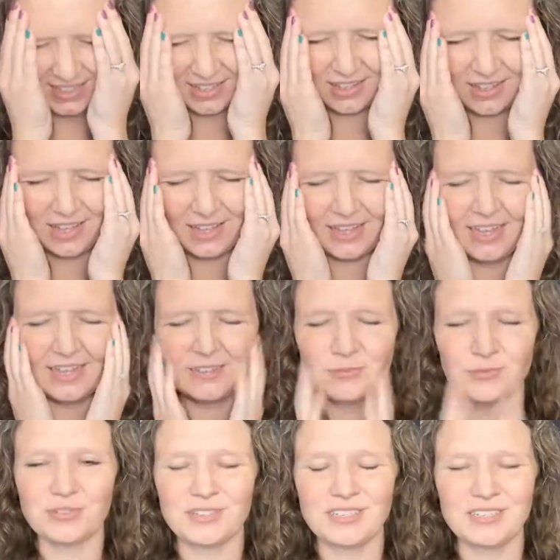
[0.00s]
I
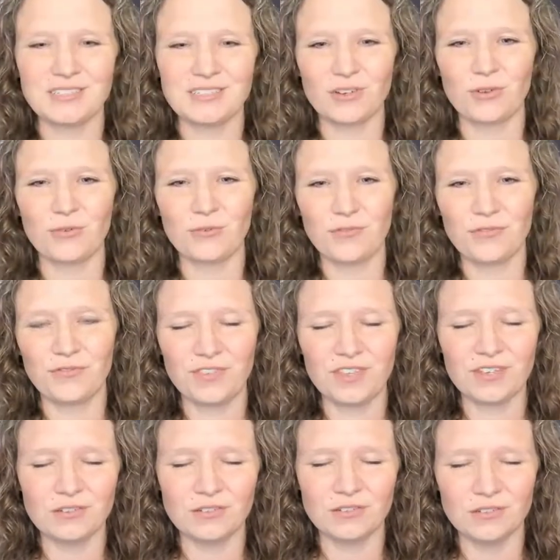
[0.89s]
really don't
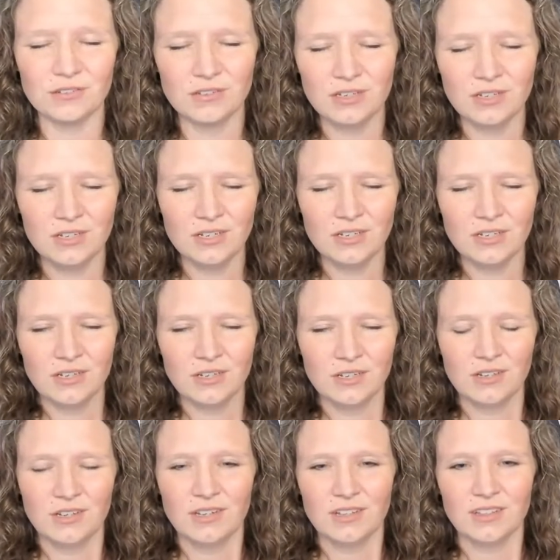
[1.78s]
feel
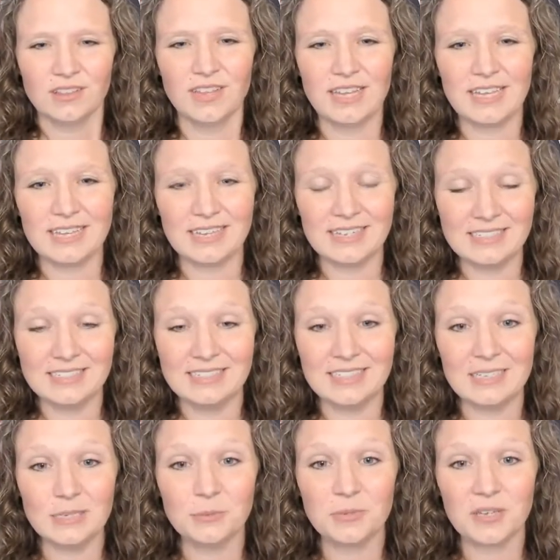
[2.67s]
like a
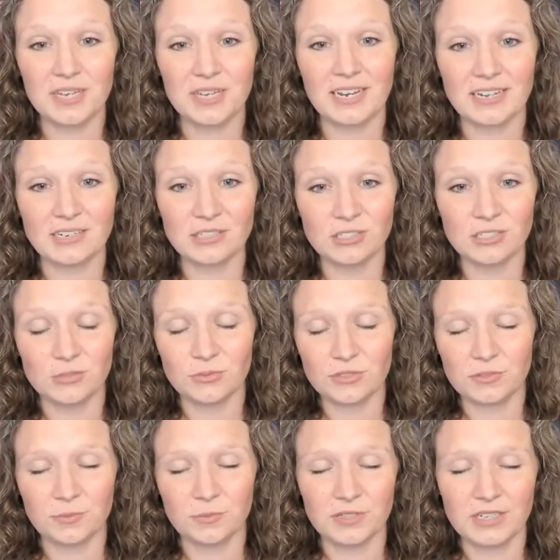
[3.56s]
deep connection
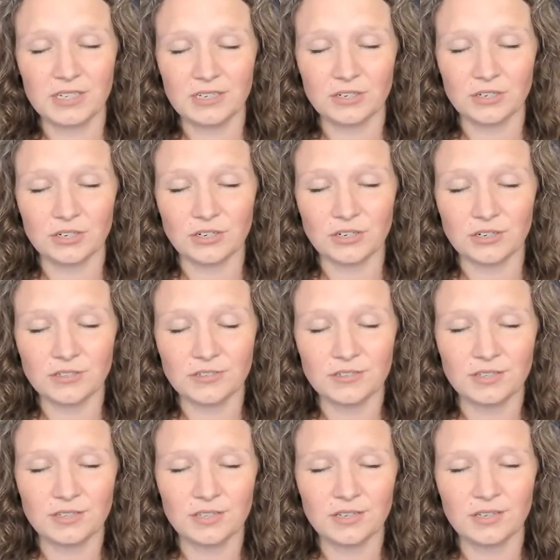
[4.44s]
with planet
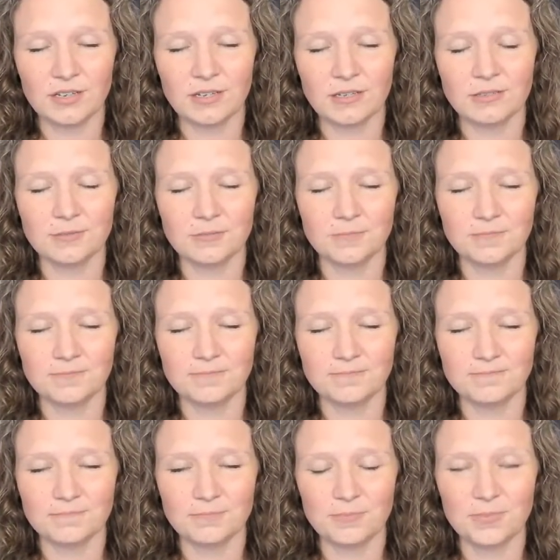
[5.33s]
Earth um,
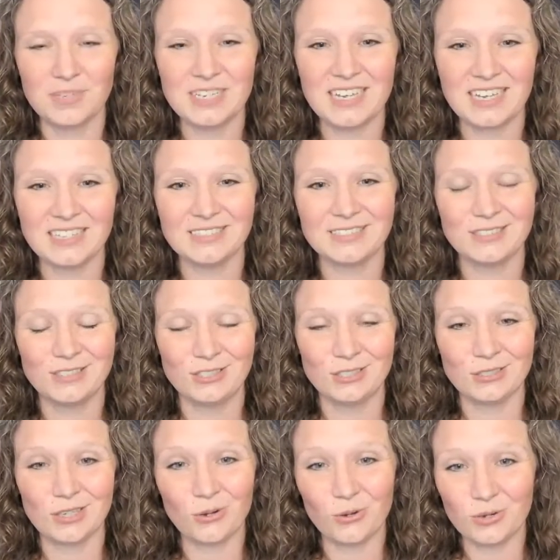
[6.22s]
because it's
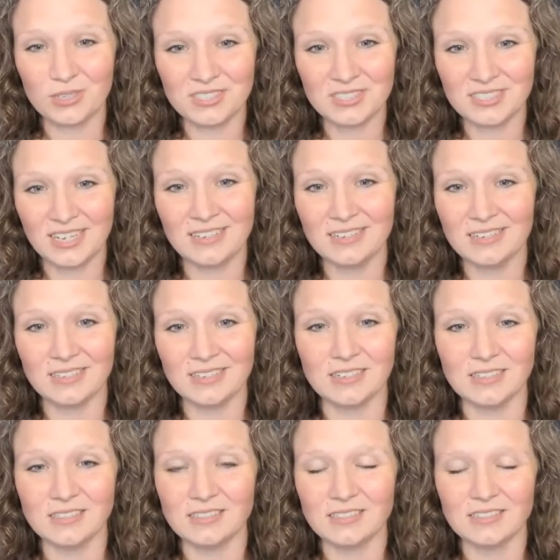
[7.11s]
so
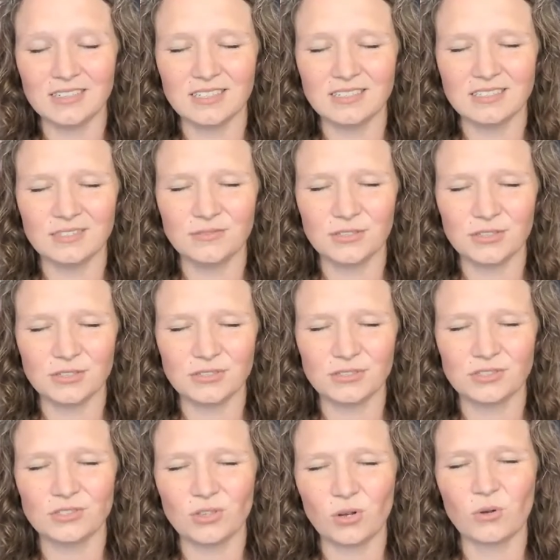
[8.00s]
ascended. It feels
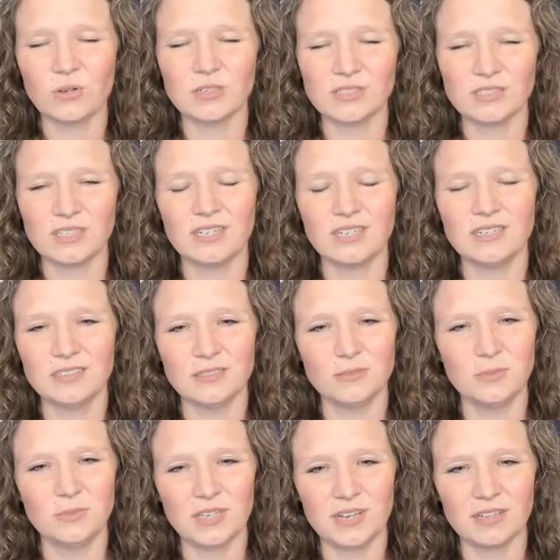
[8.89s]
so ascended
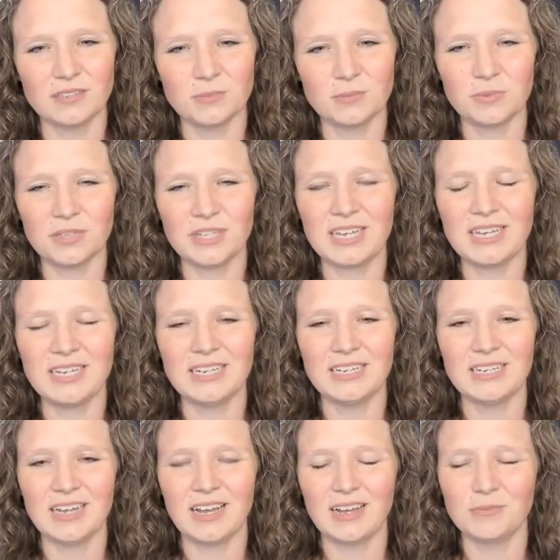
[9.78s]
beyond the
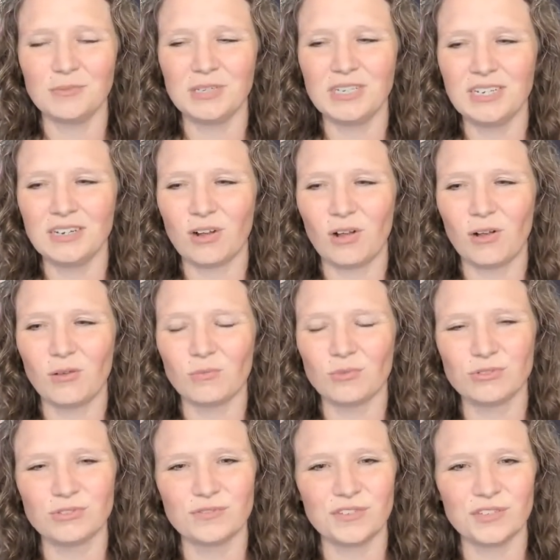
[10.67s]
planet. I mean, it
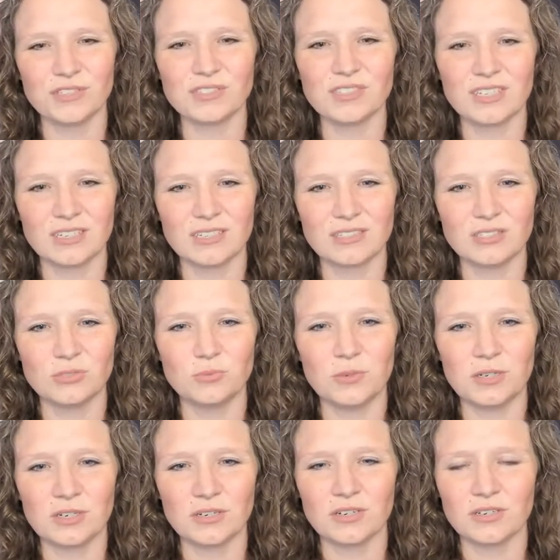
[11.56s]
almost feels like a
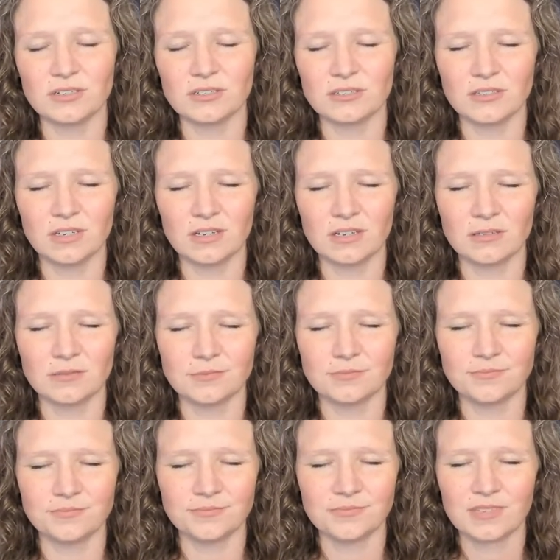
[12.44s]
spirit,
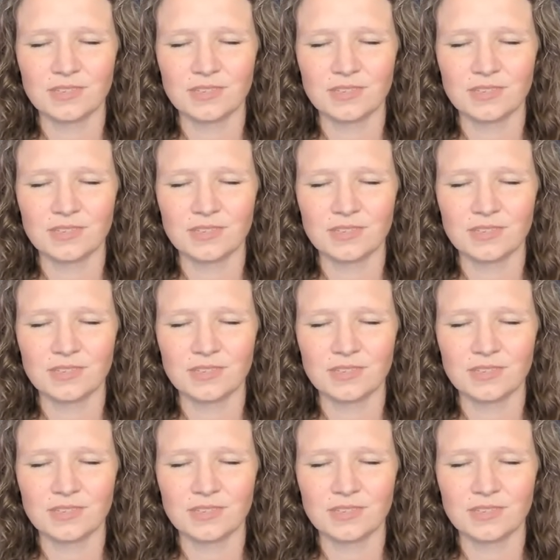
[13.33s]
um,